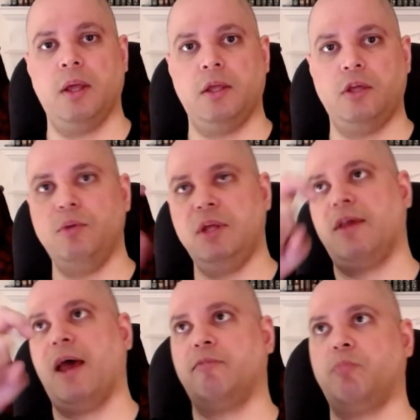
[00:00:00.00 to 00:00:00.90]
you need to
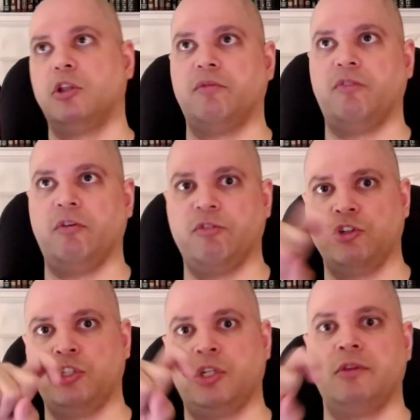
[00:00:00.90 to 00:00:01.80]
have multiple
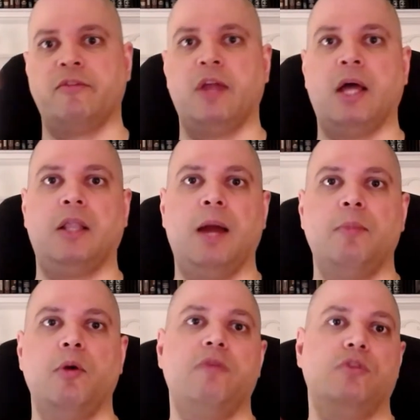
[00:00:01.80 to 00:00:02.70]
versions of that
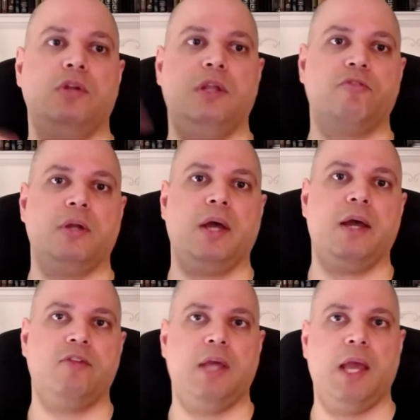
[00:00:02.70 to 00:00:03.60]
library for different
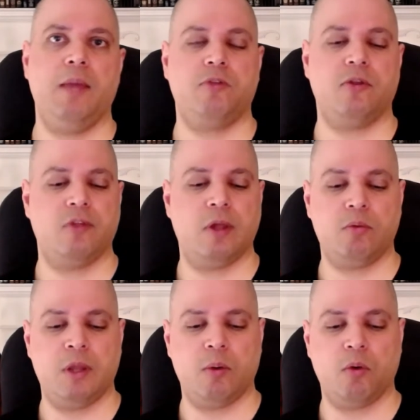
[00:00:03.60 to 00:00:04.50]
kinds of games because
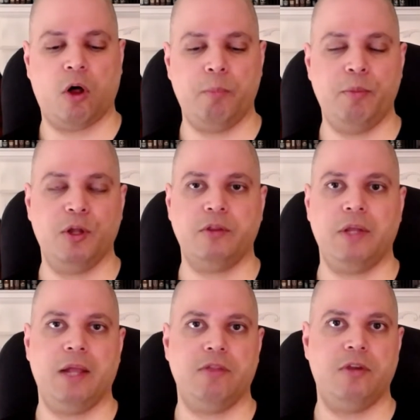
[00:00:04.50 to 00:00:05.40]
they were all built
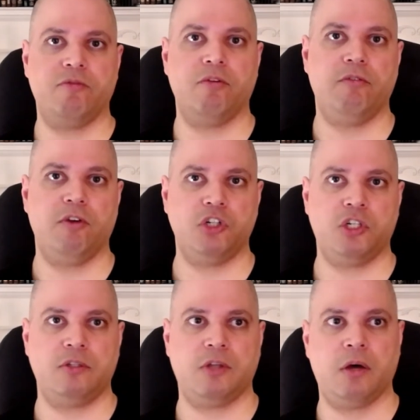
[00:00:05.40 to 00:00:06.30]
against different
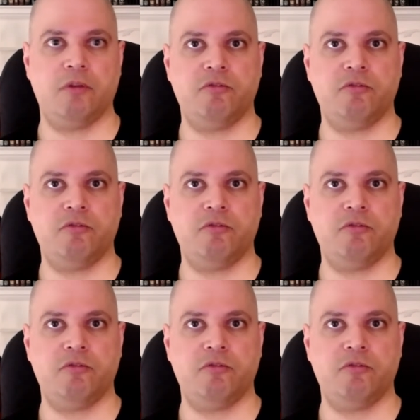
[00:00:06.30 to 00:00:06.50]
versions of